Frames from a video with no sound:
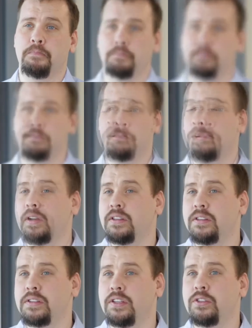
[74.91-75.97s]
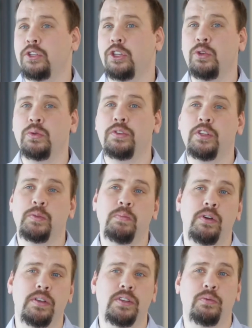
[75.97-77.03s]
Our apprentices use this
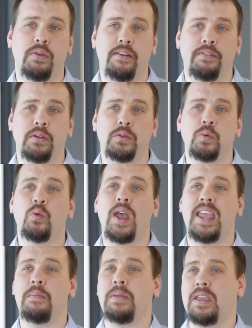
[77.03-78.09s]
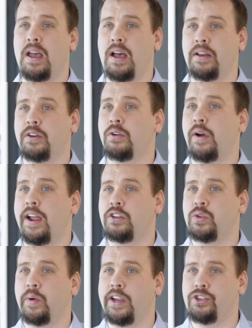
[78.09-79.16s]
book as a reference way beyond
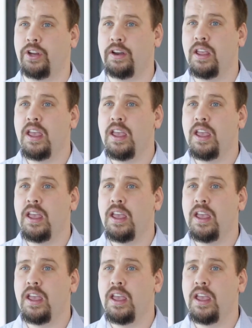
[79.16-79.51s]
graduation.